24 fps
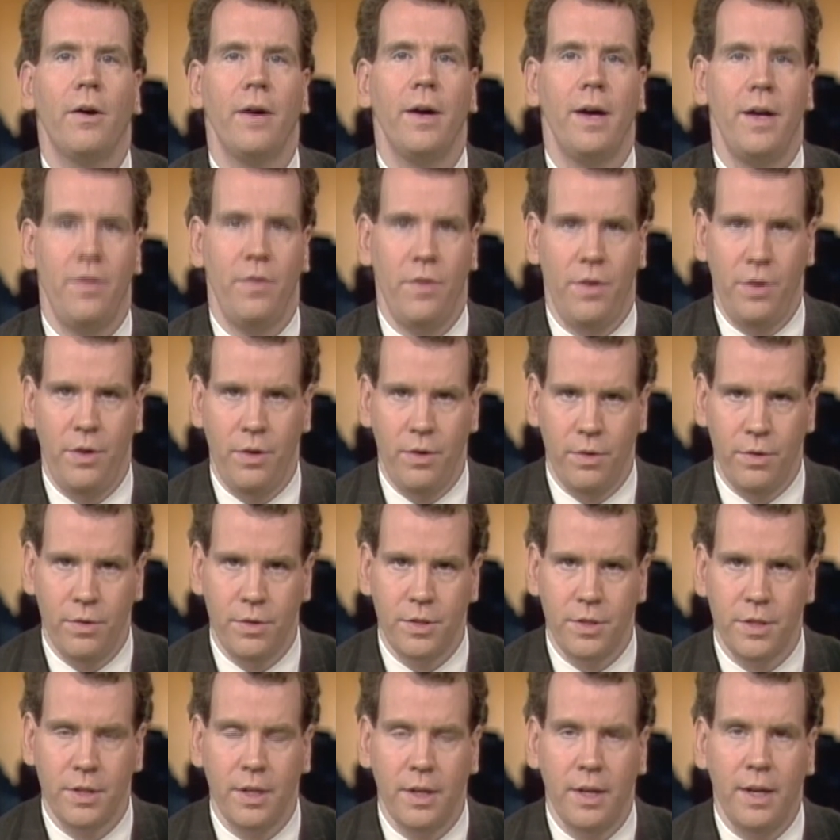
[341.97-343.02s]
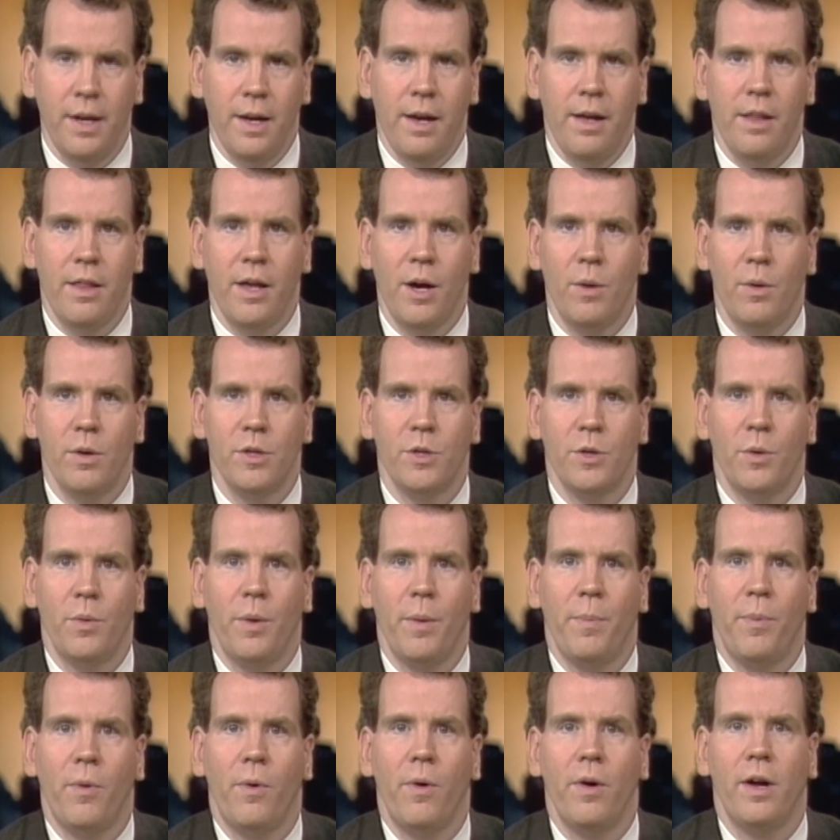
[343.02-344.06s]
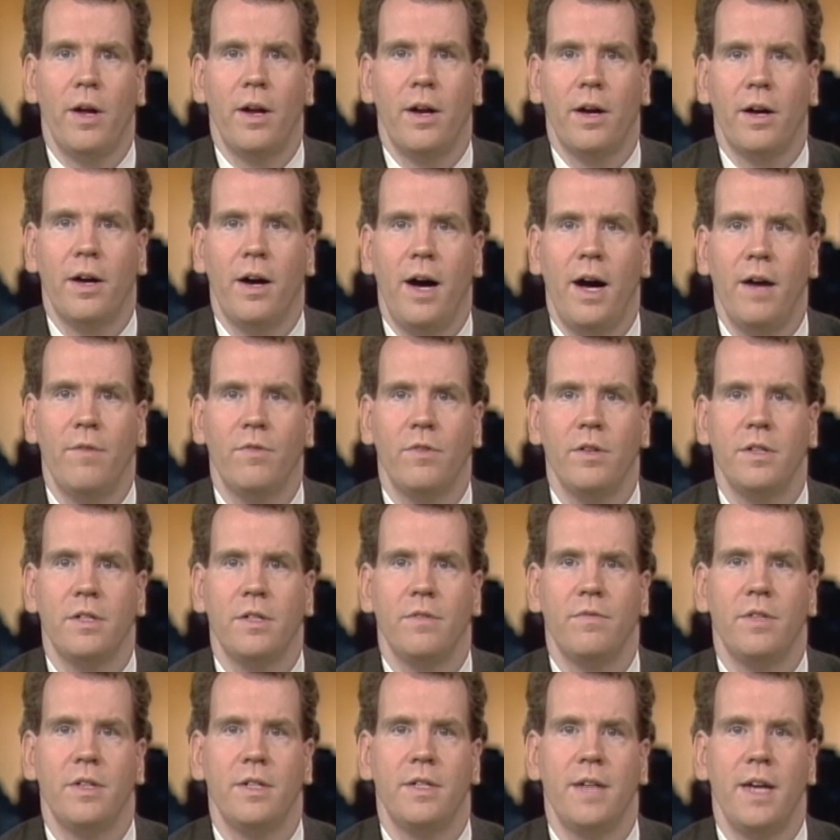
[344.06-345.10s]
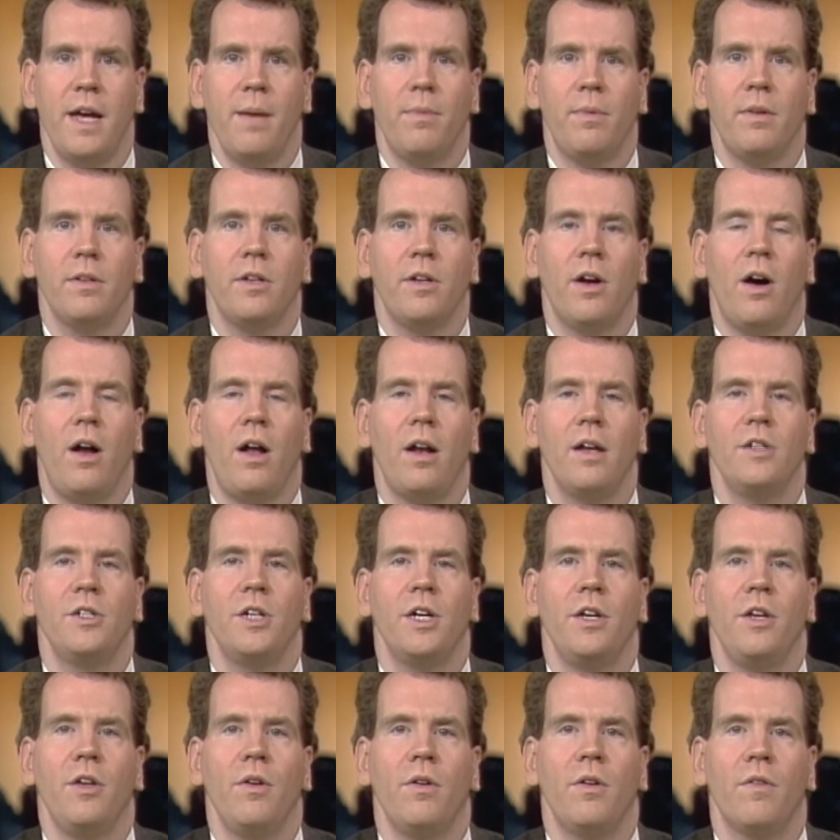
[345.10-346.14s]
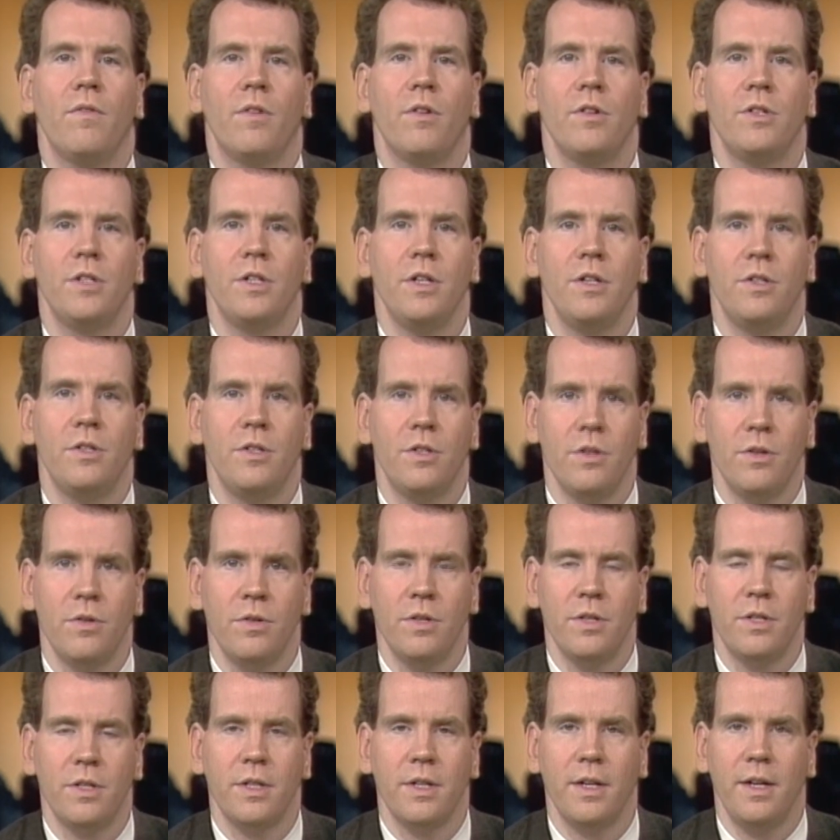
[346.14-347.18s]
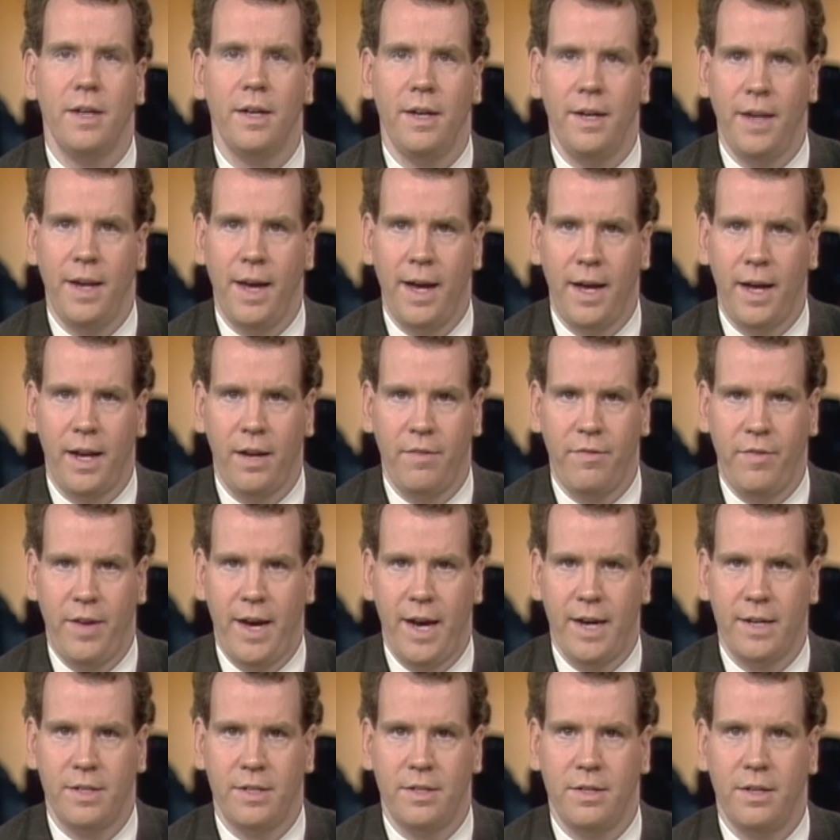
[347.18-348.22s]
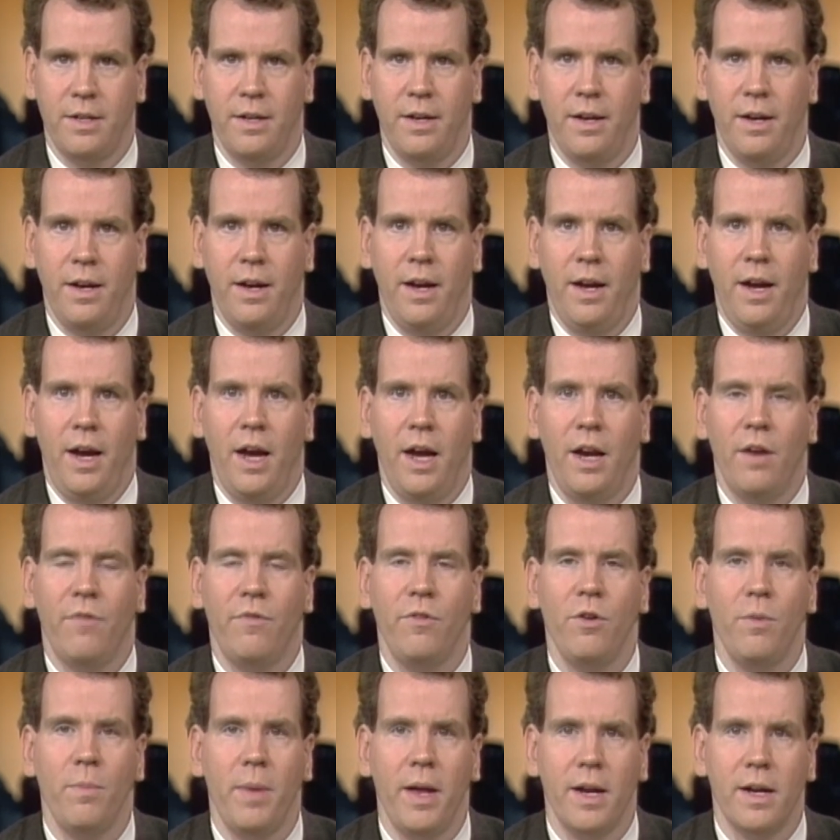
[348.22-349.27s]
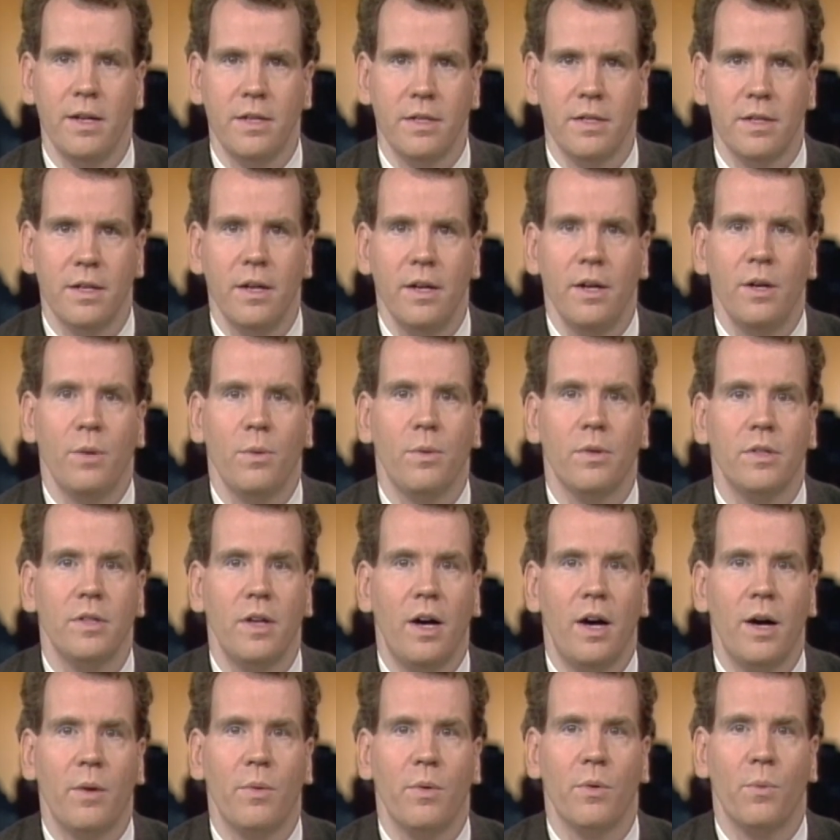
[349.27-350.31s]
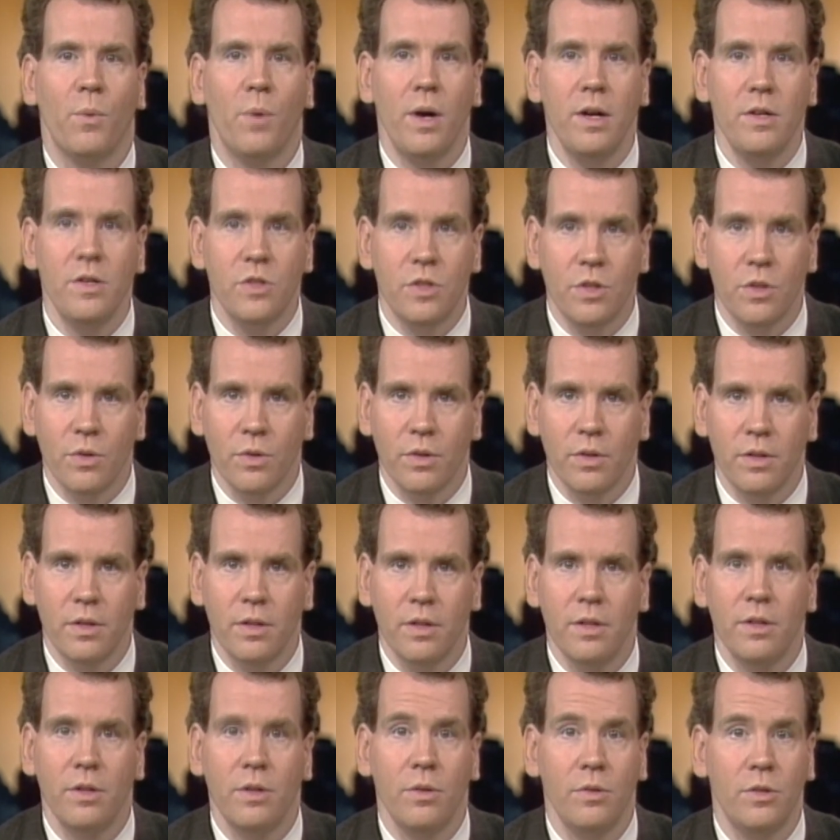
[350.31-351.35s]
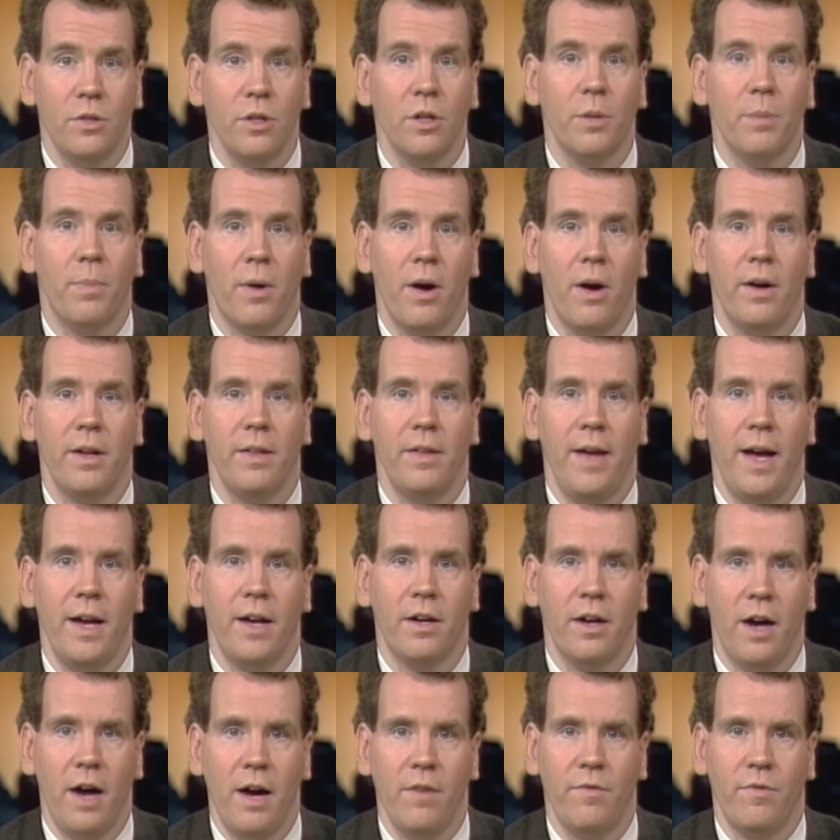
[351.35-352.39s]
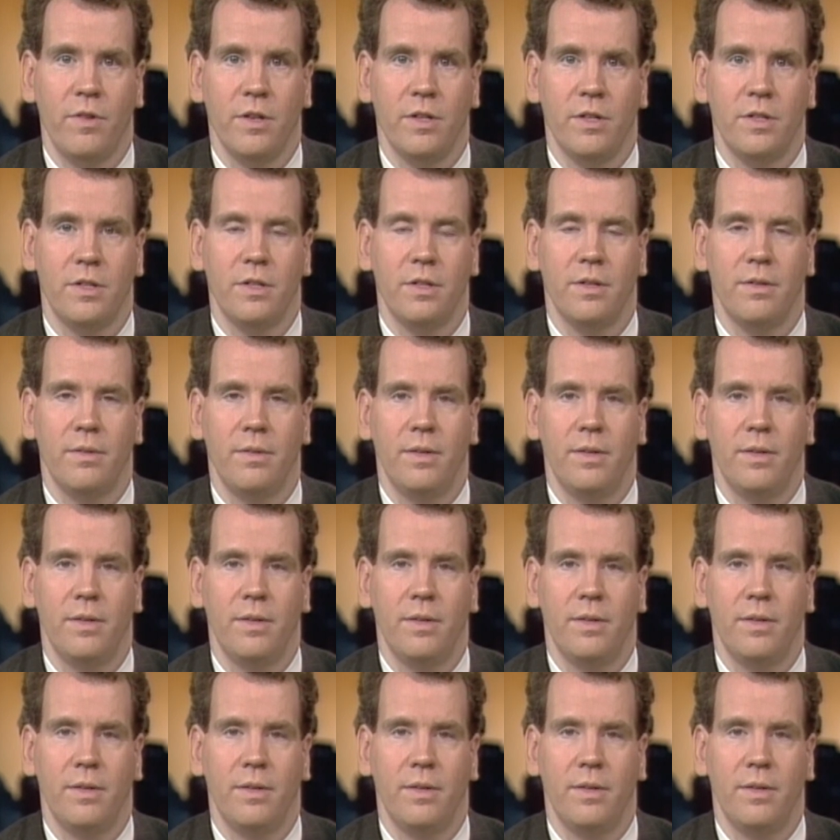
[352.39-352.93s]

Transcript: in the news, there was a report on a conference of disabled college and university students in Halifax. In a few minutes, we'll talk with one student who took part in that conference.